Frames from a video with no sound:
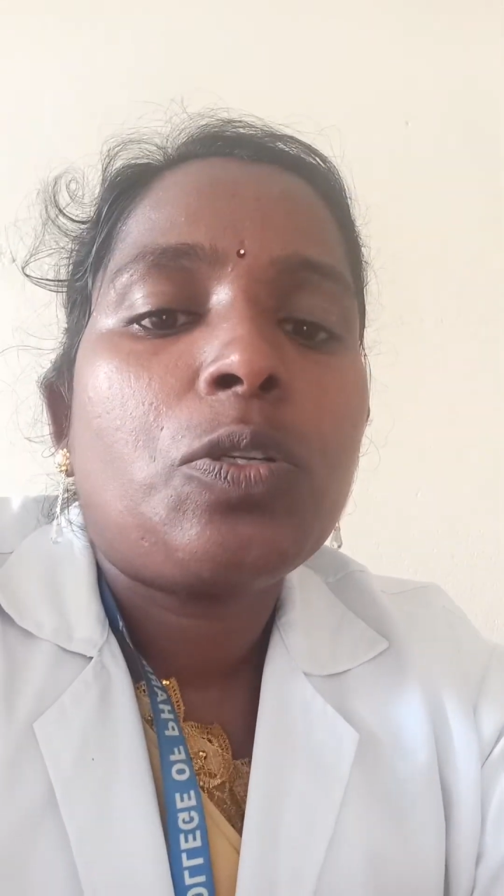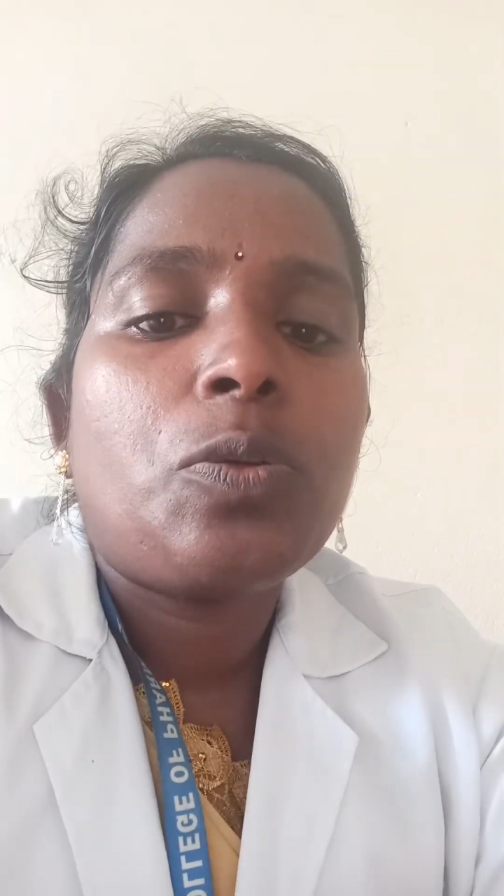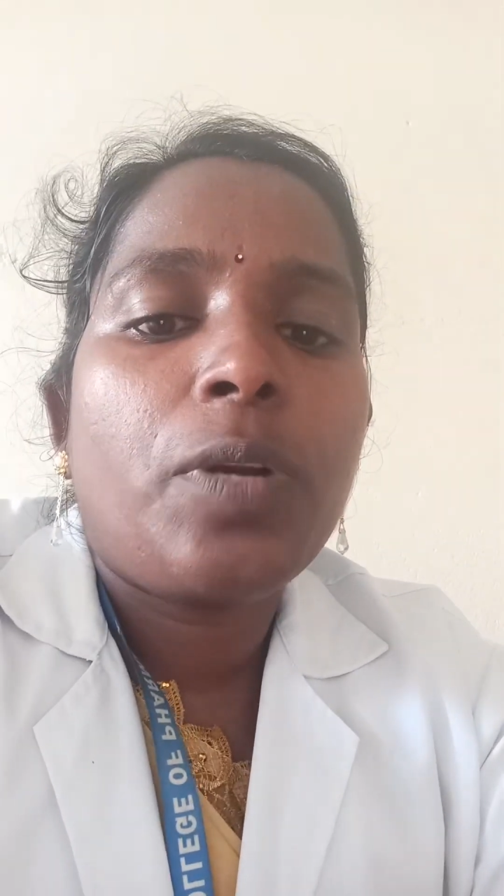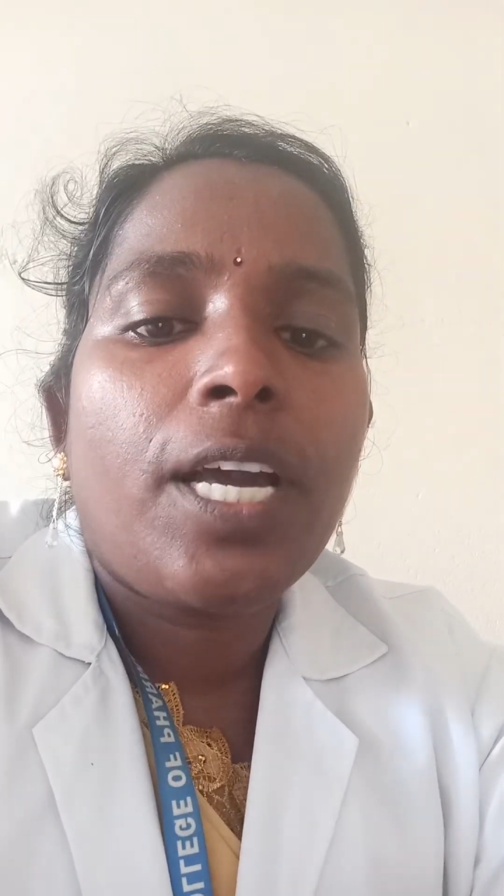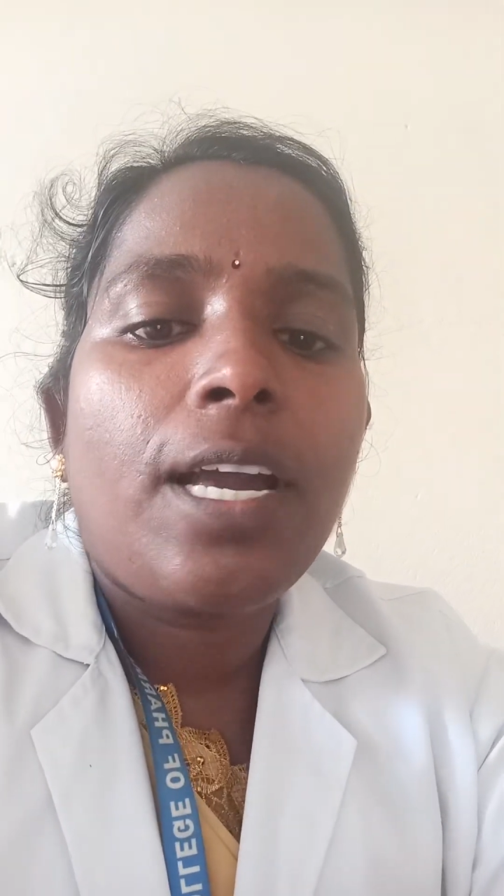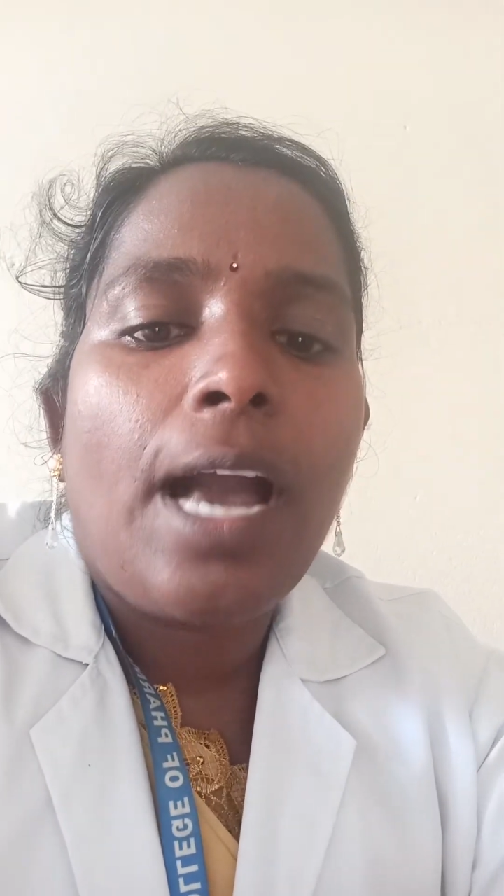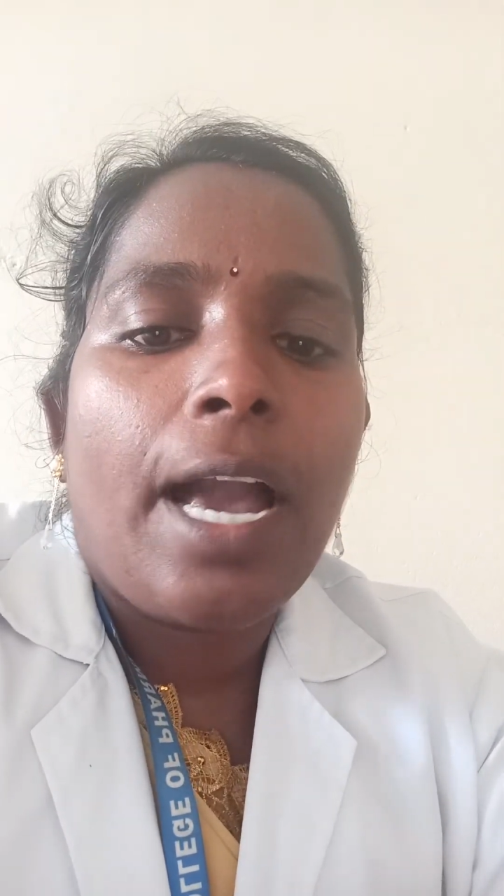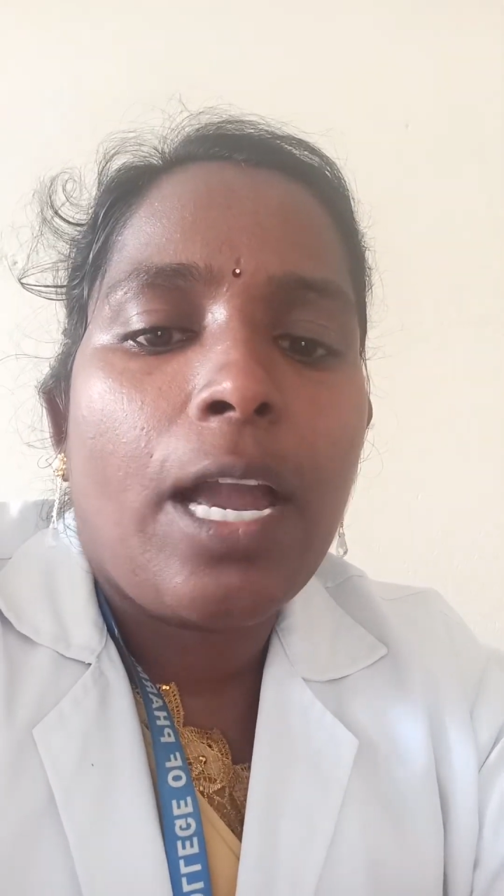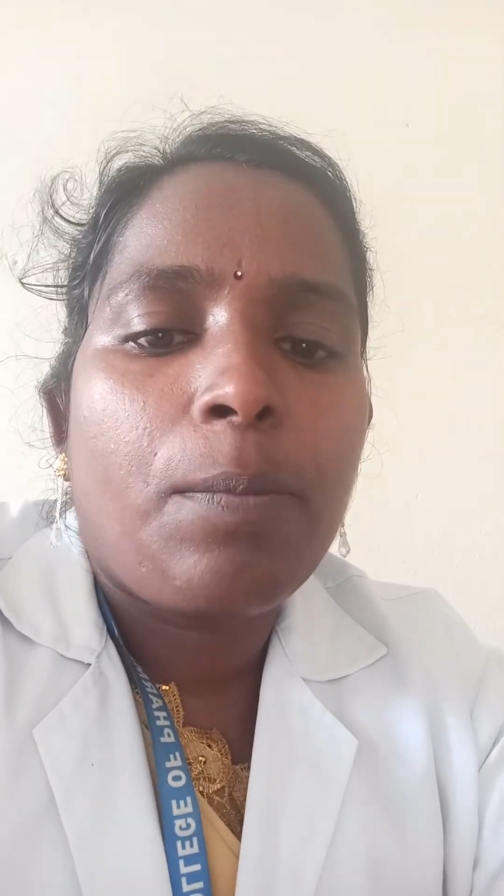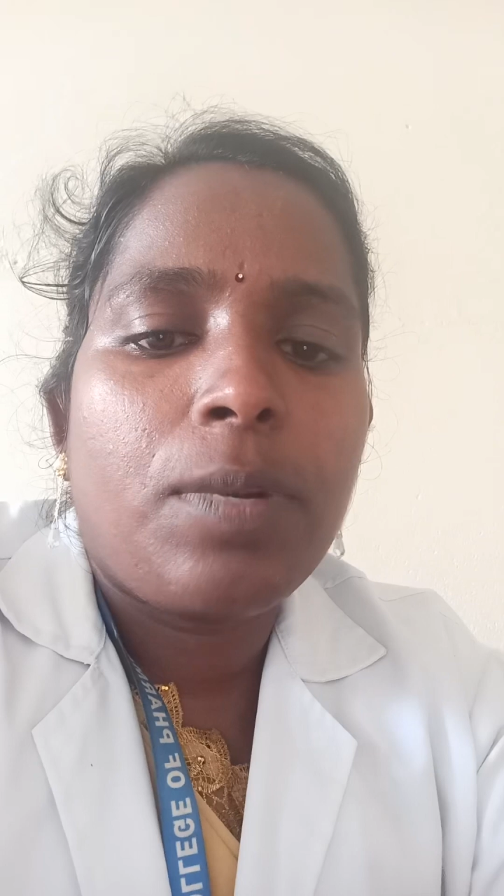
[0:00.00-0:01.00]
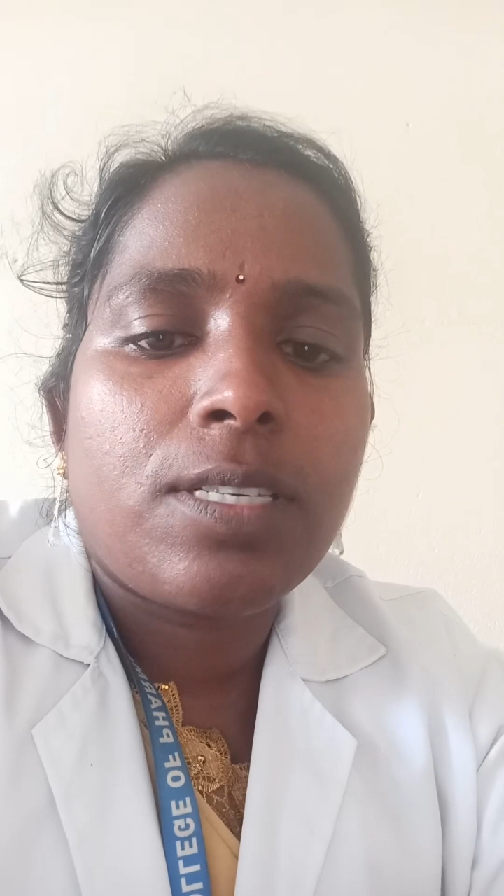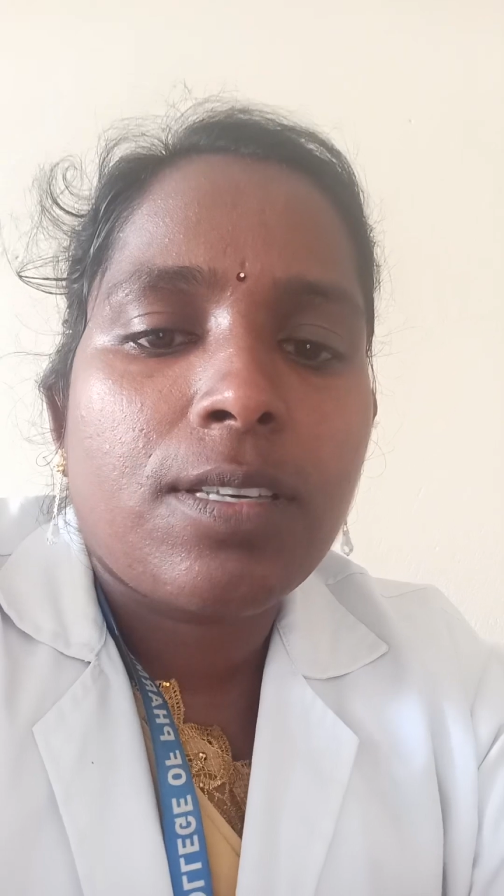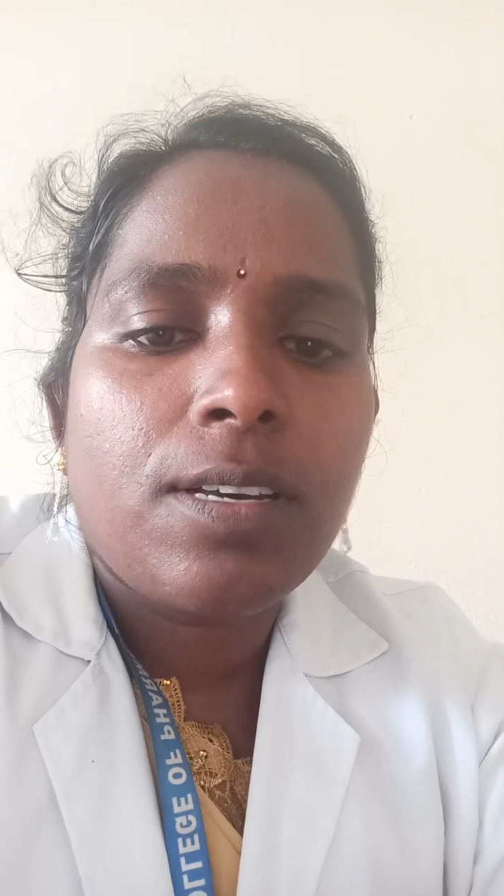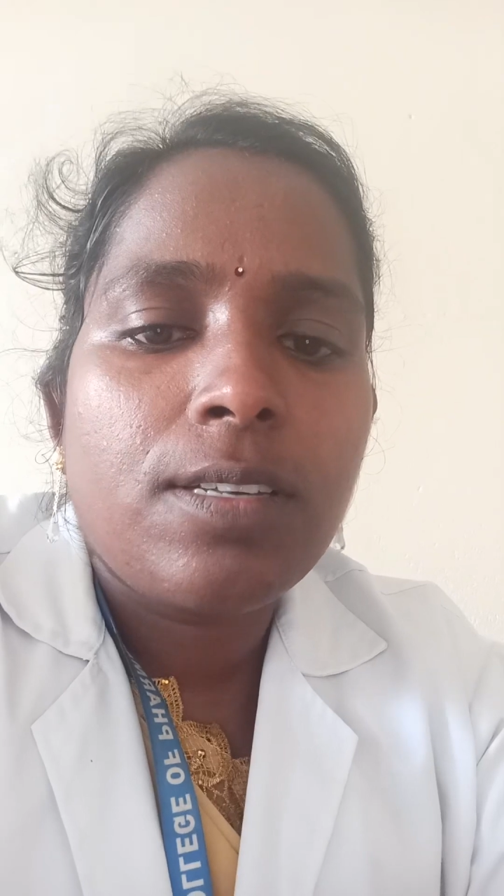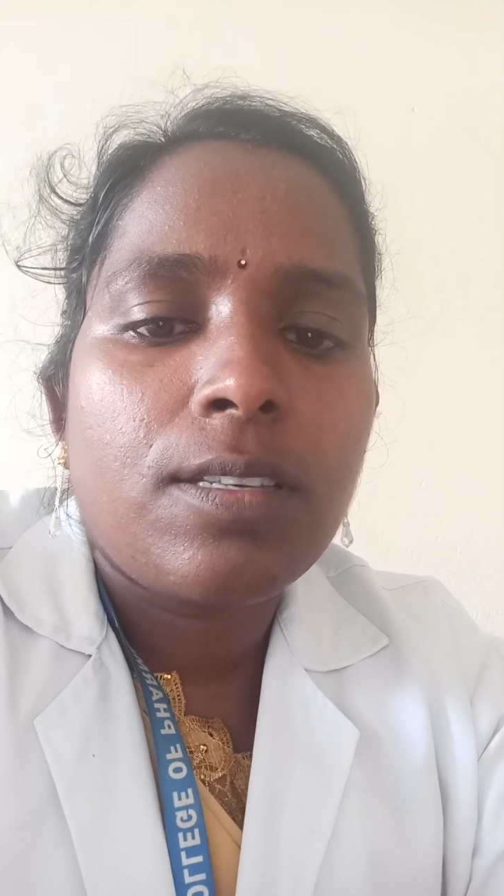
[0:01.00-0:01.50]
Today I am
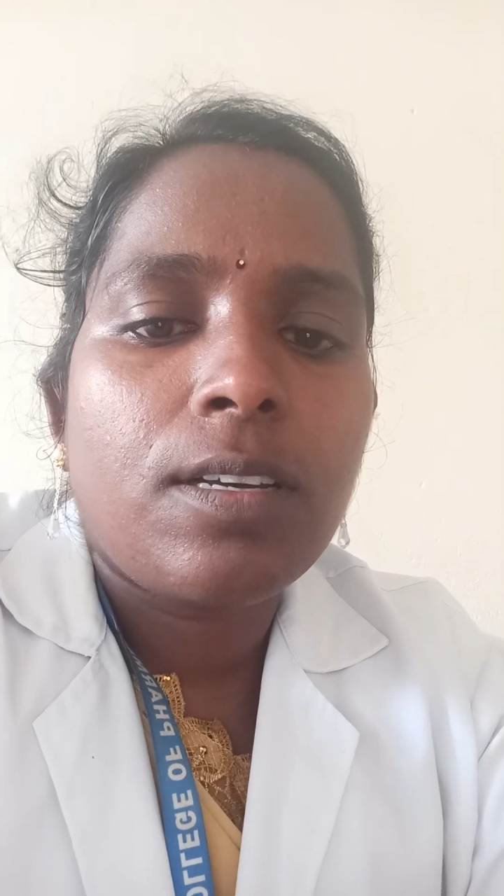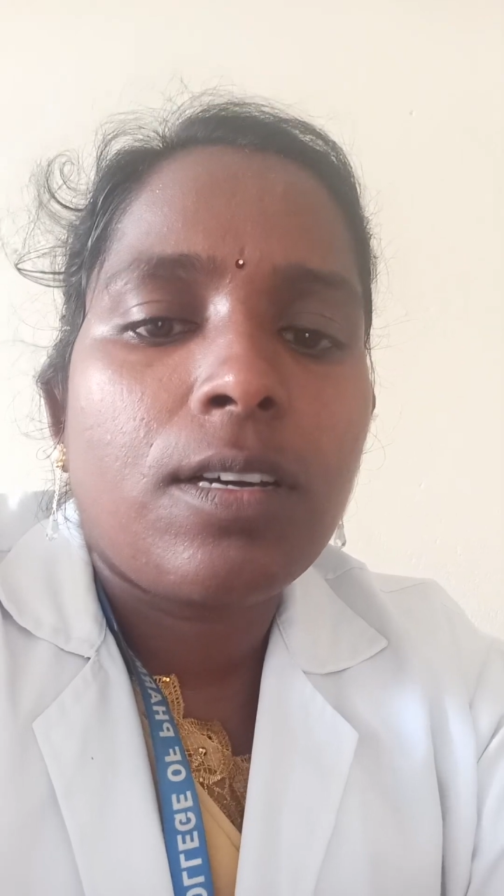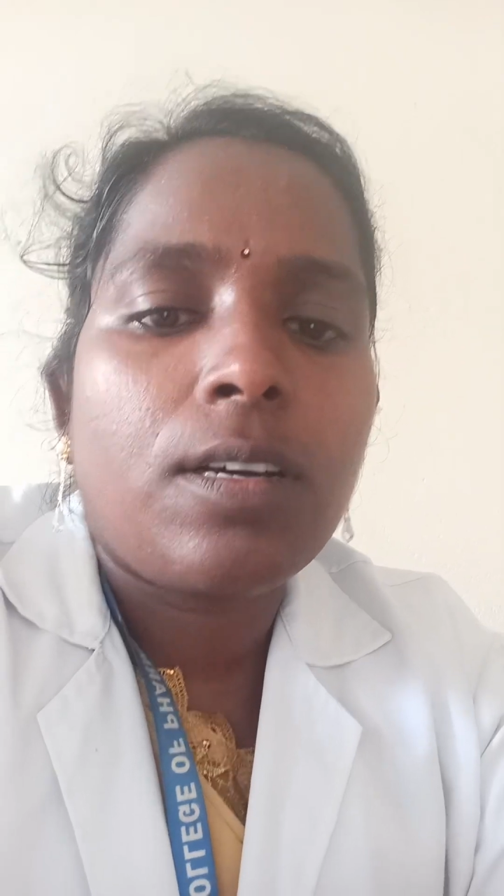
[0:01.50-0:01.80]
discuss